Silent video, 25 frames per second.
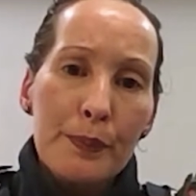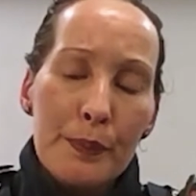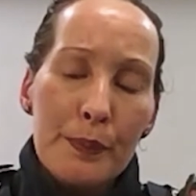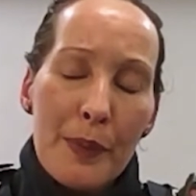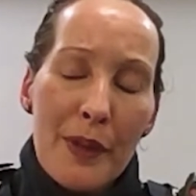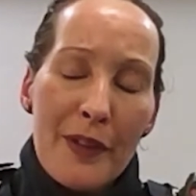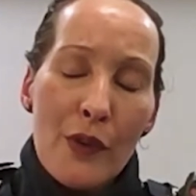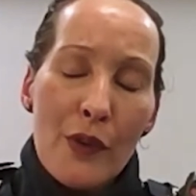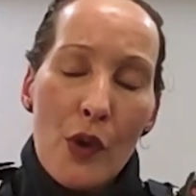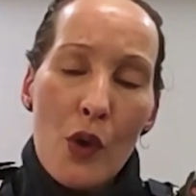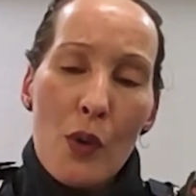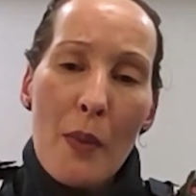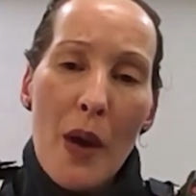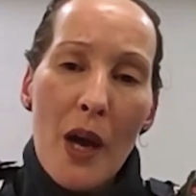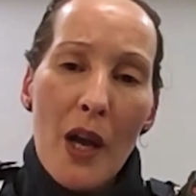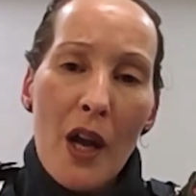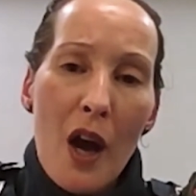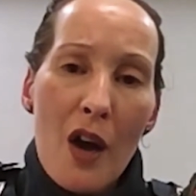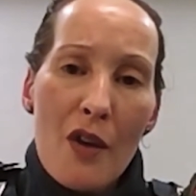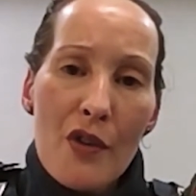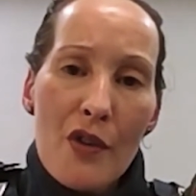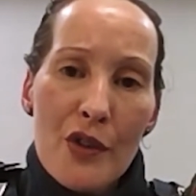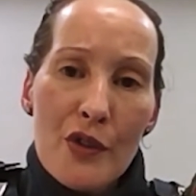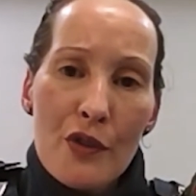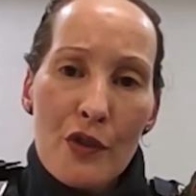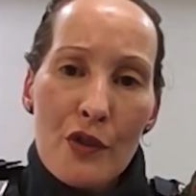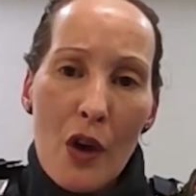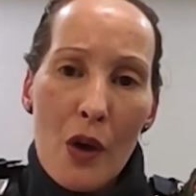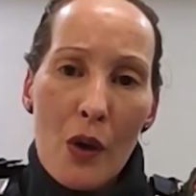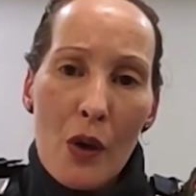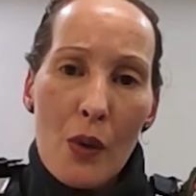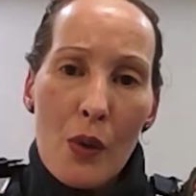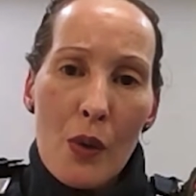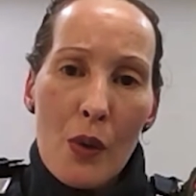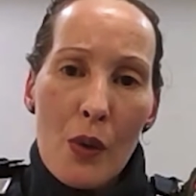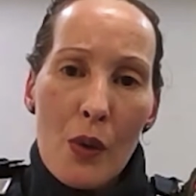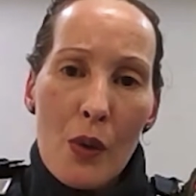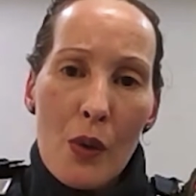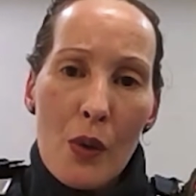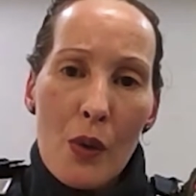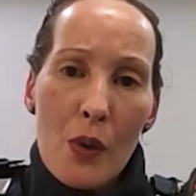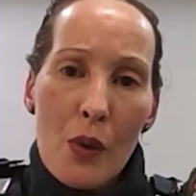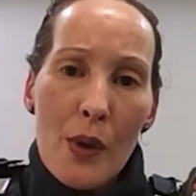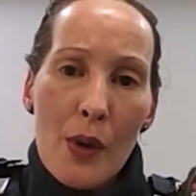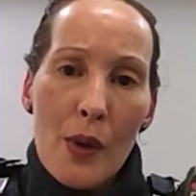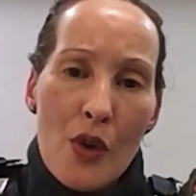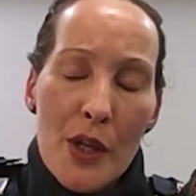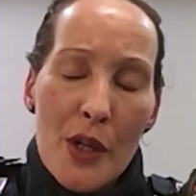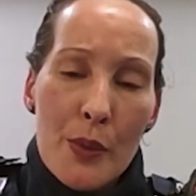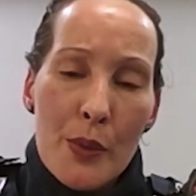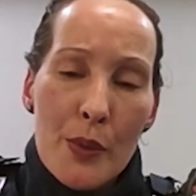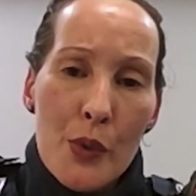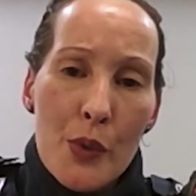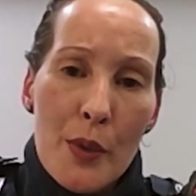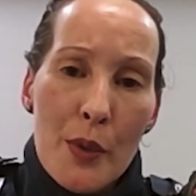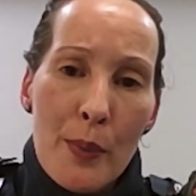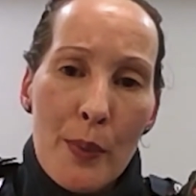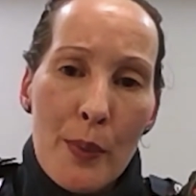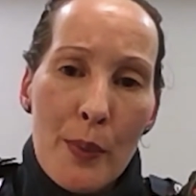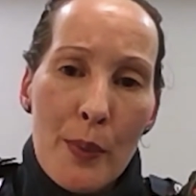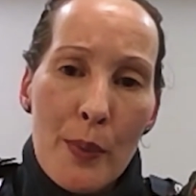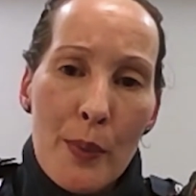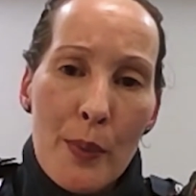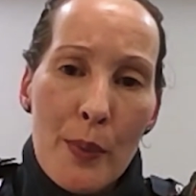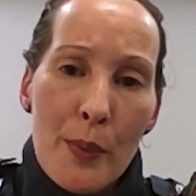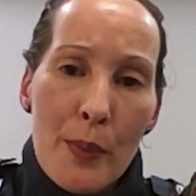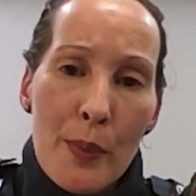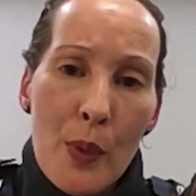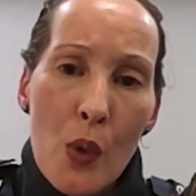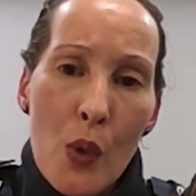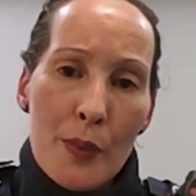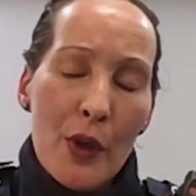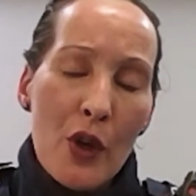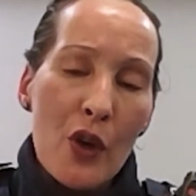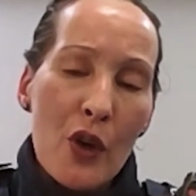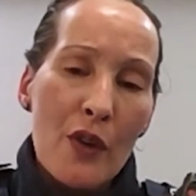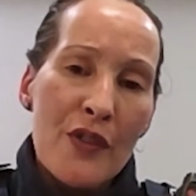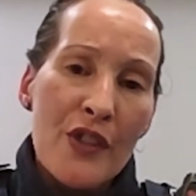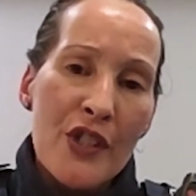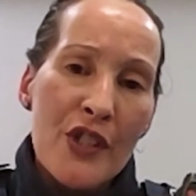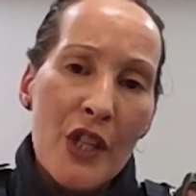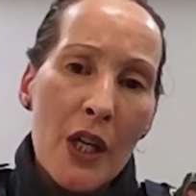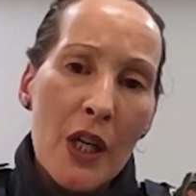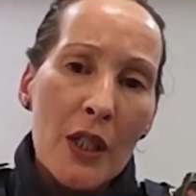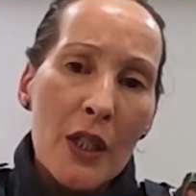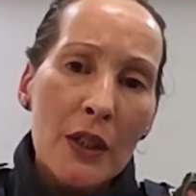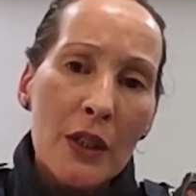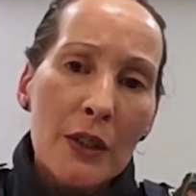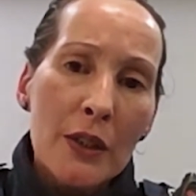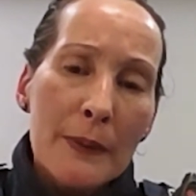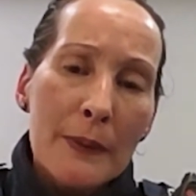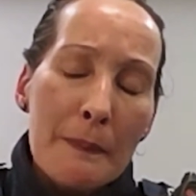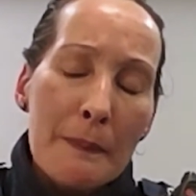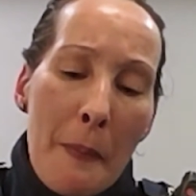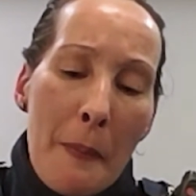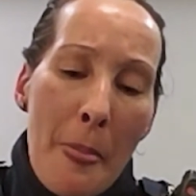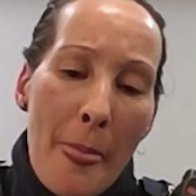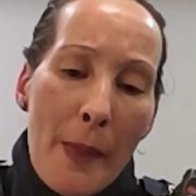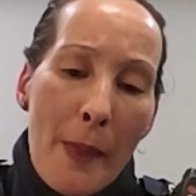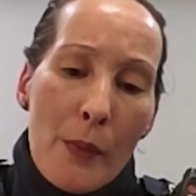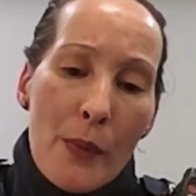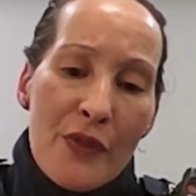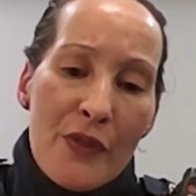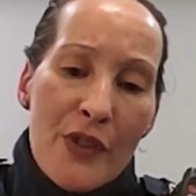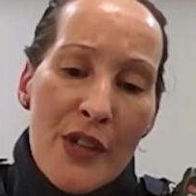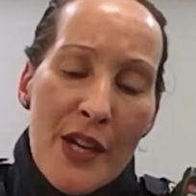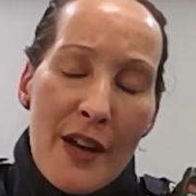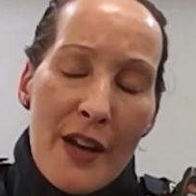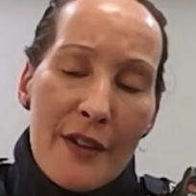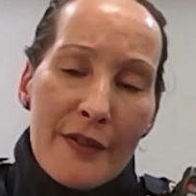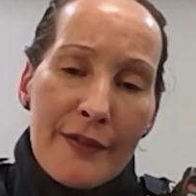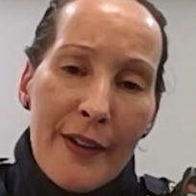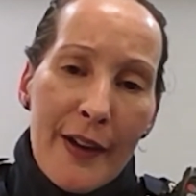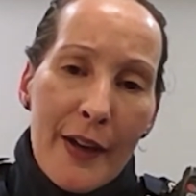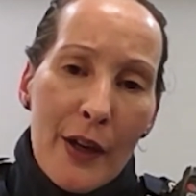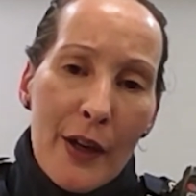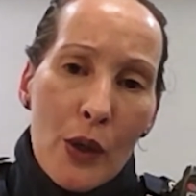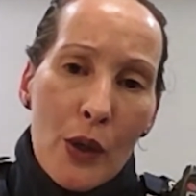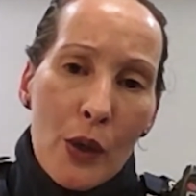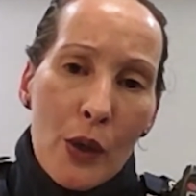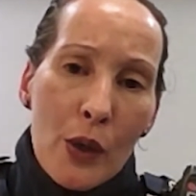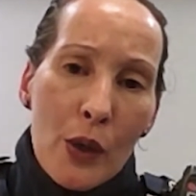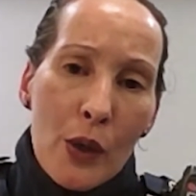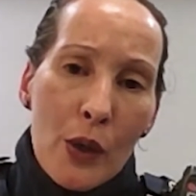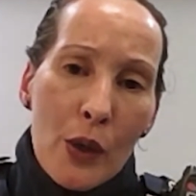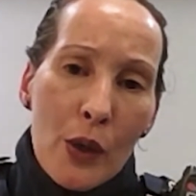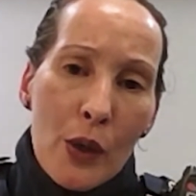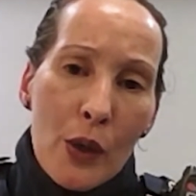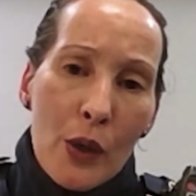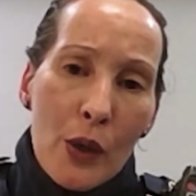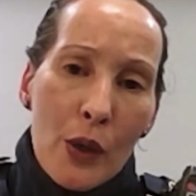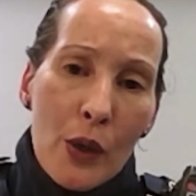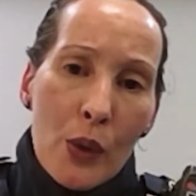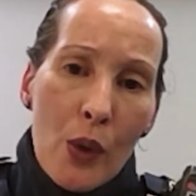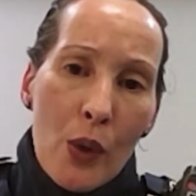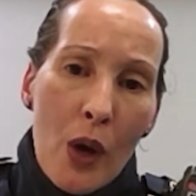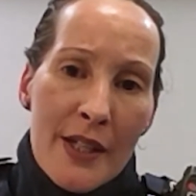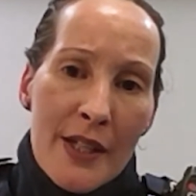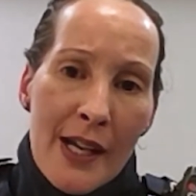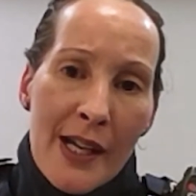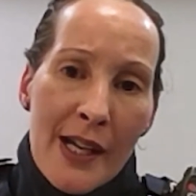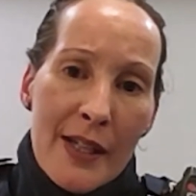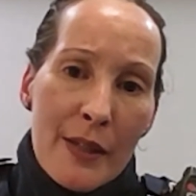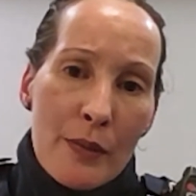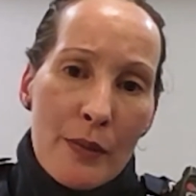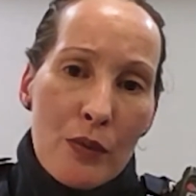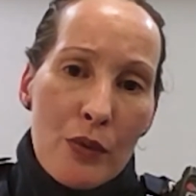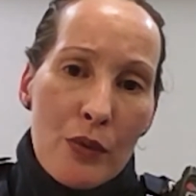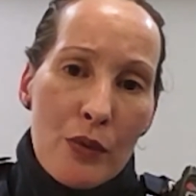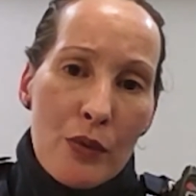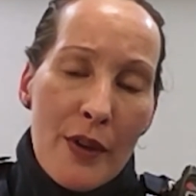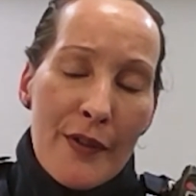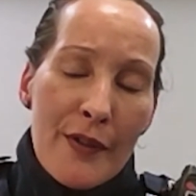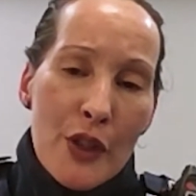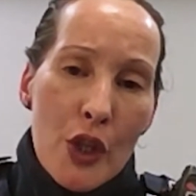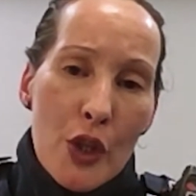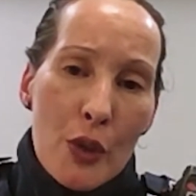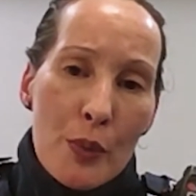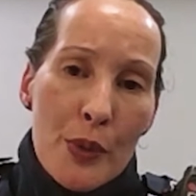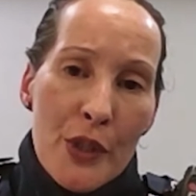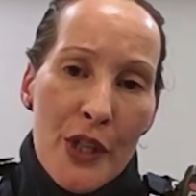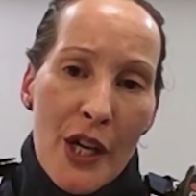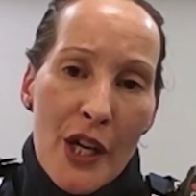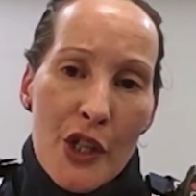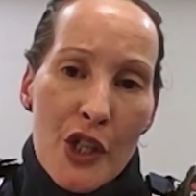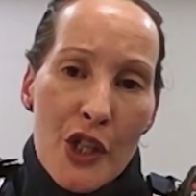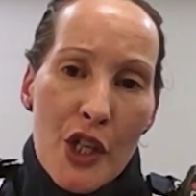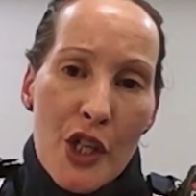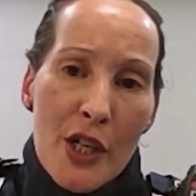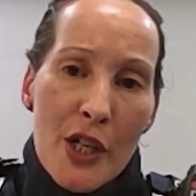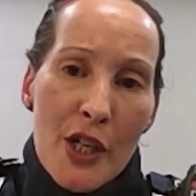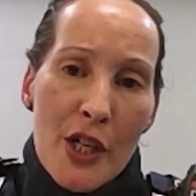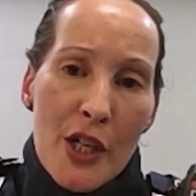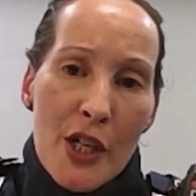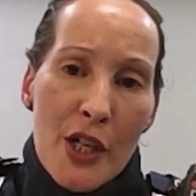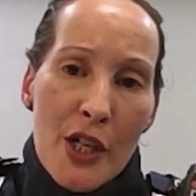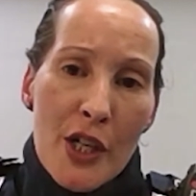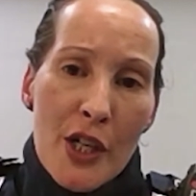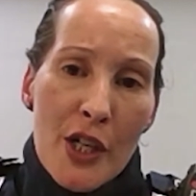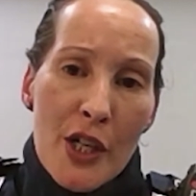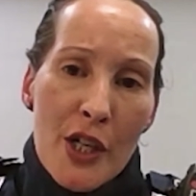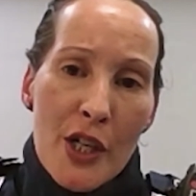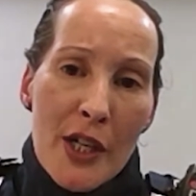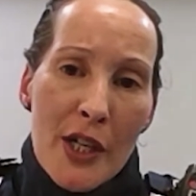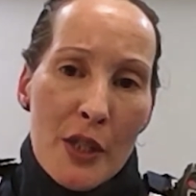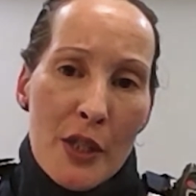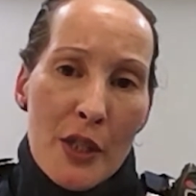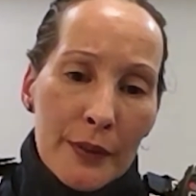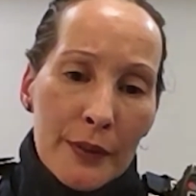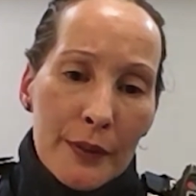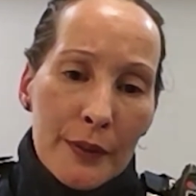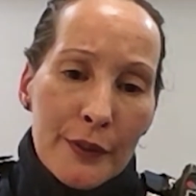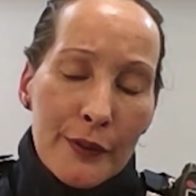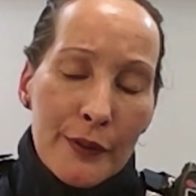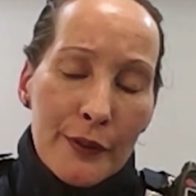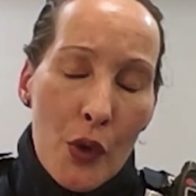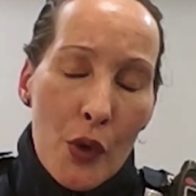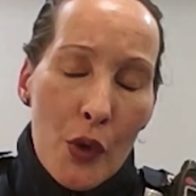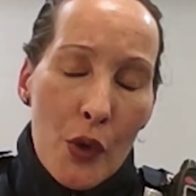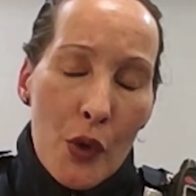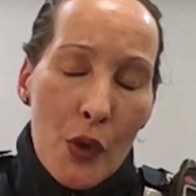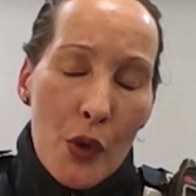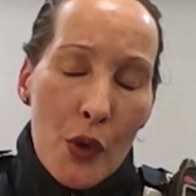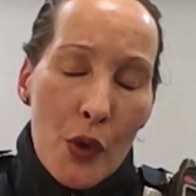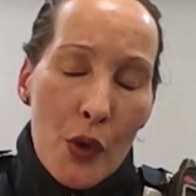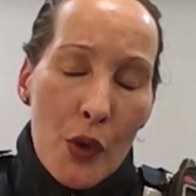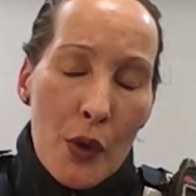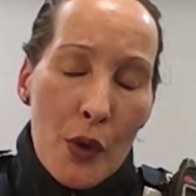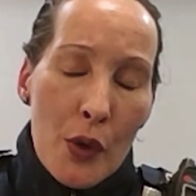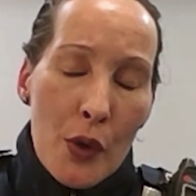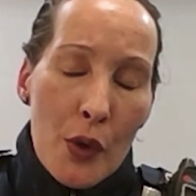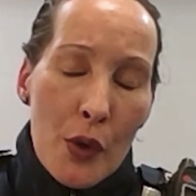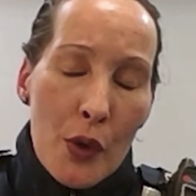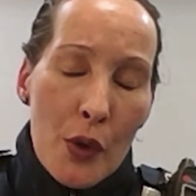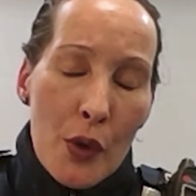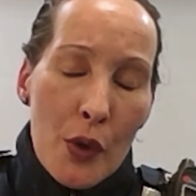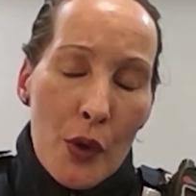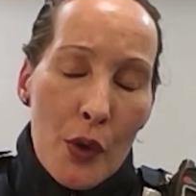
Before my current role as a transport support and enforcement officer with TfL, I worked as a revenue protection inspector for the buses.